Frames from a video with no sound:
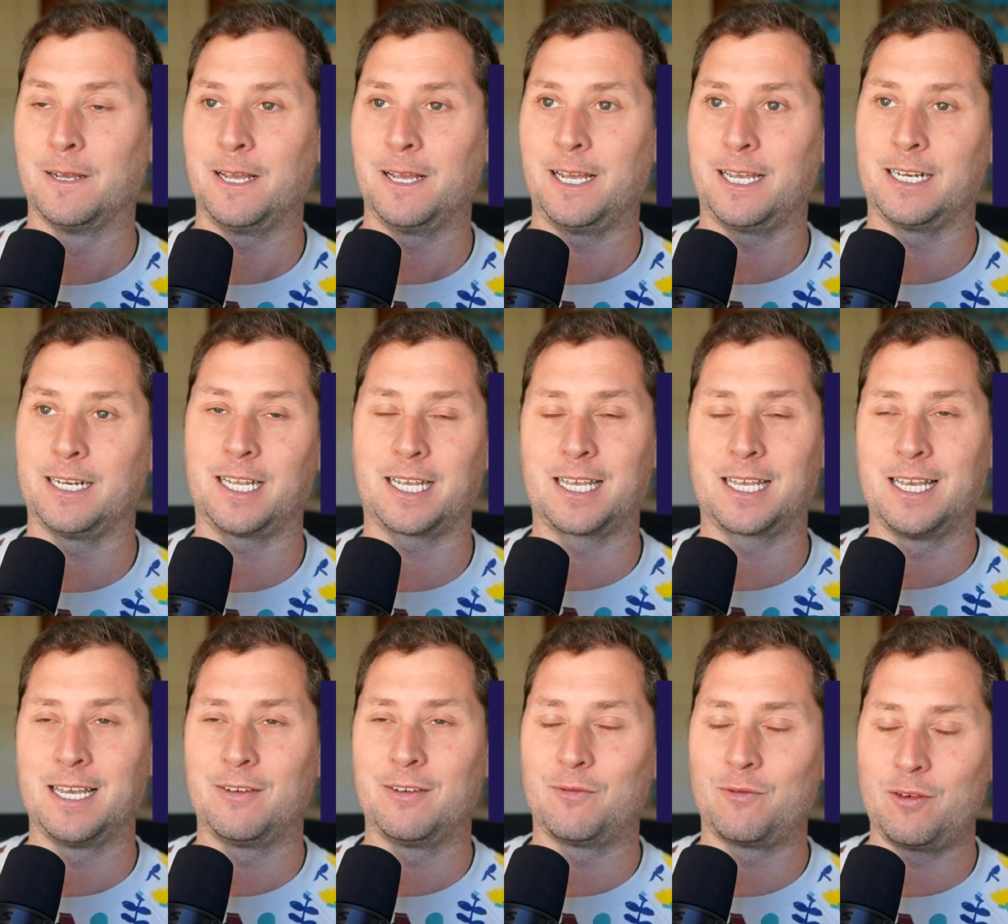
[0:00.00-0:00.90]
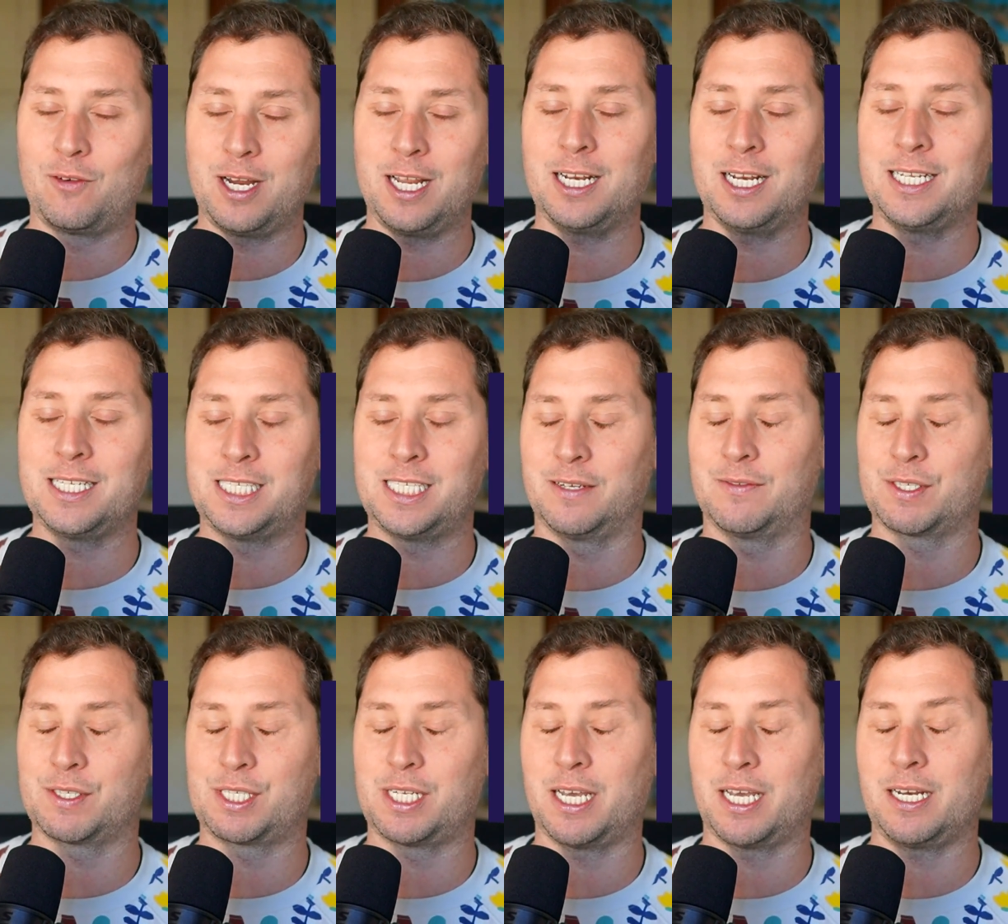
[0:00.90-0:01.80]
and like really
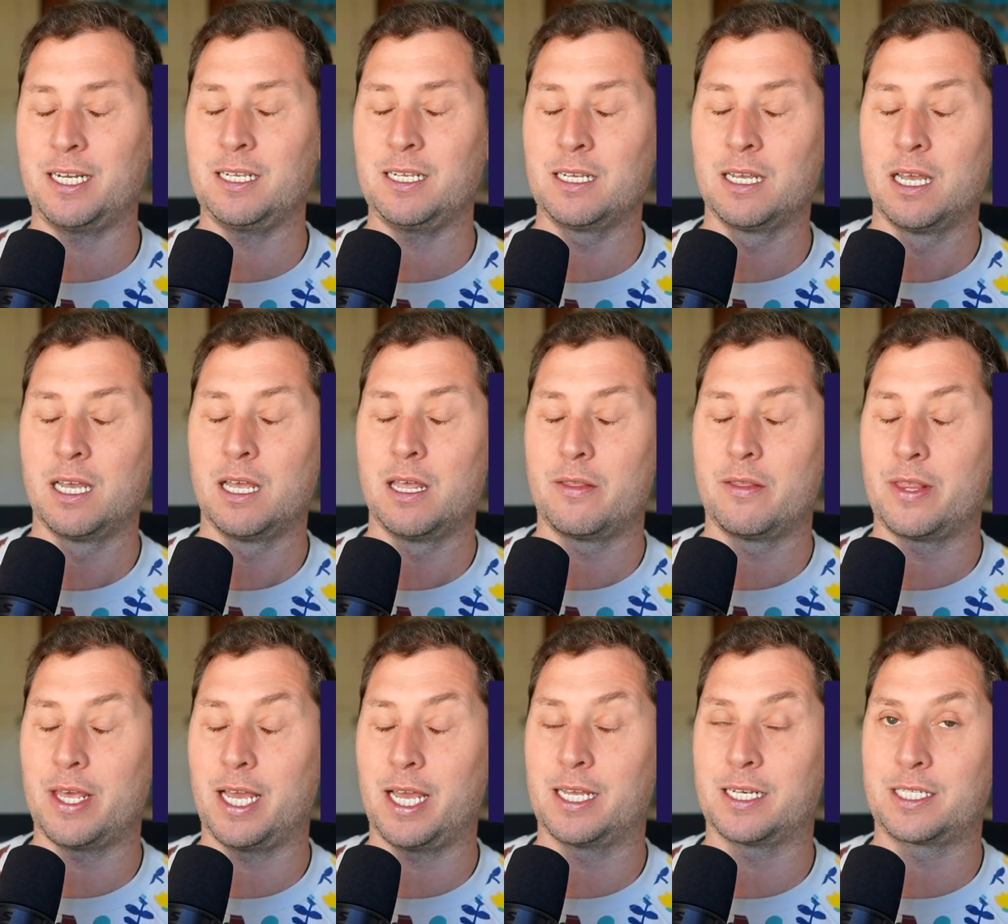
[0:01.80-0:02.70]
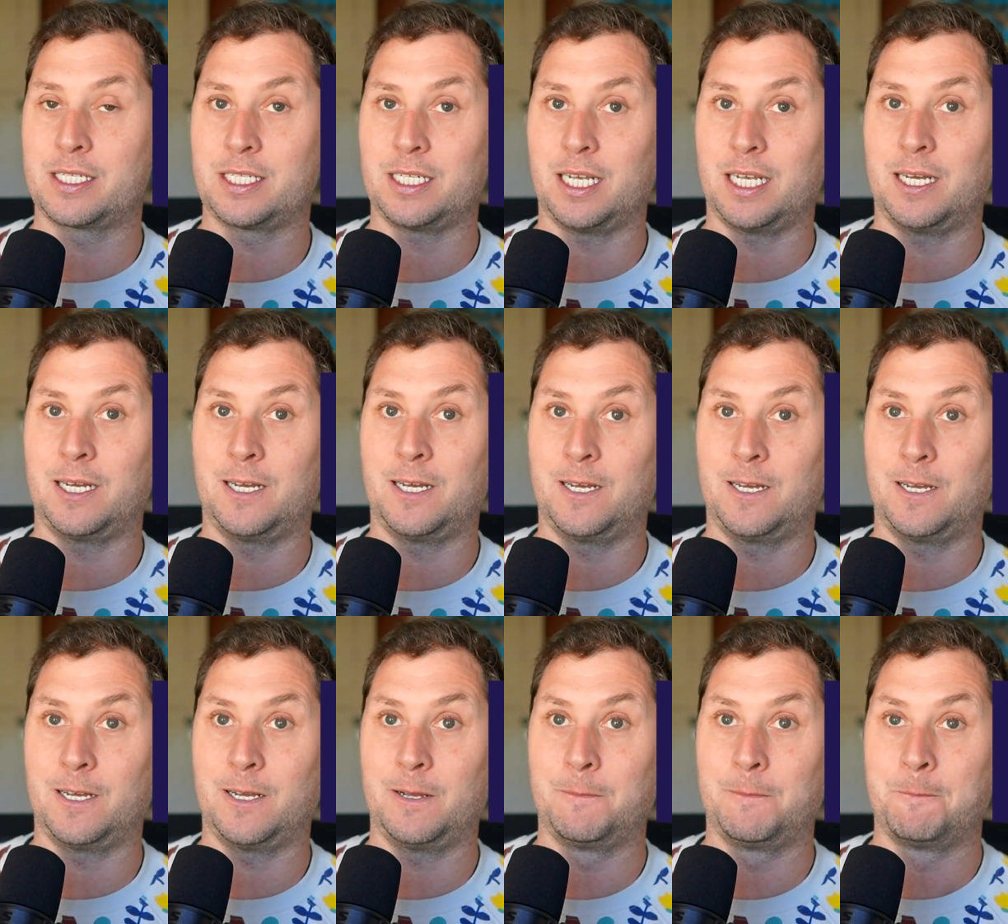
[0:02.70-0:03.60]
devastating that
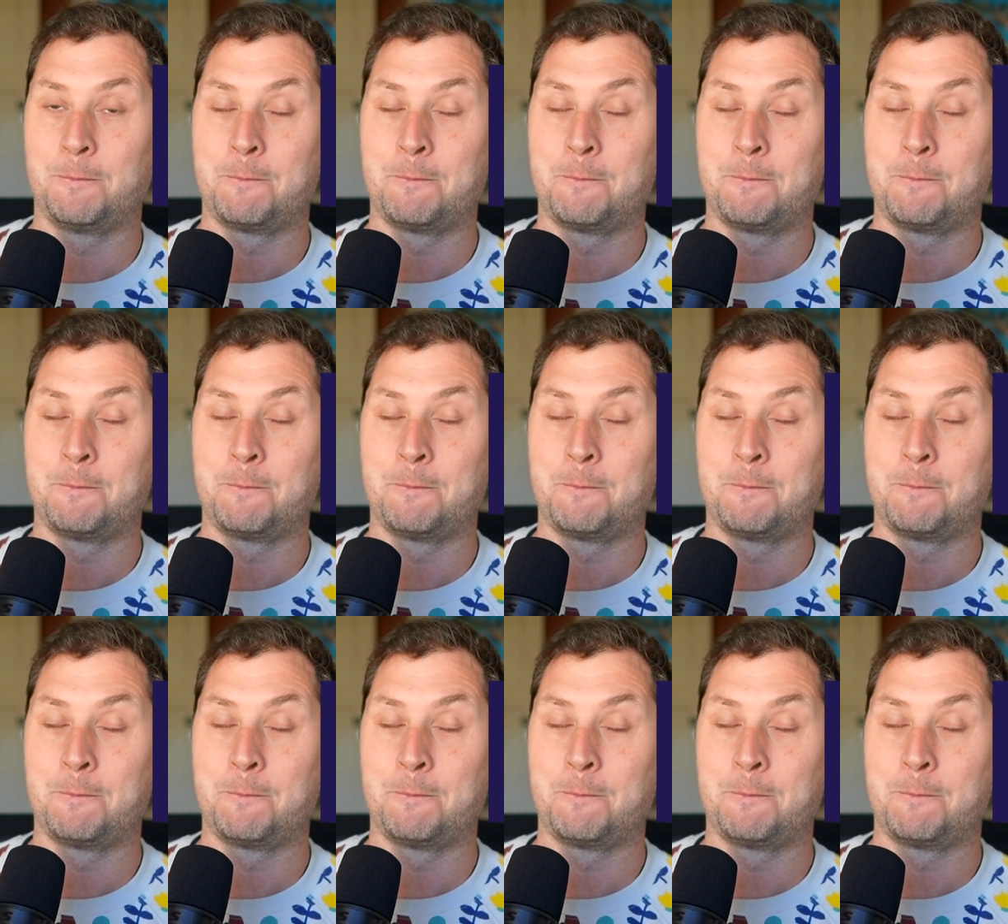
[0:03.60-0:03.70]
uh,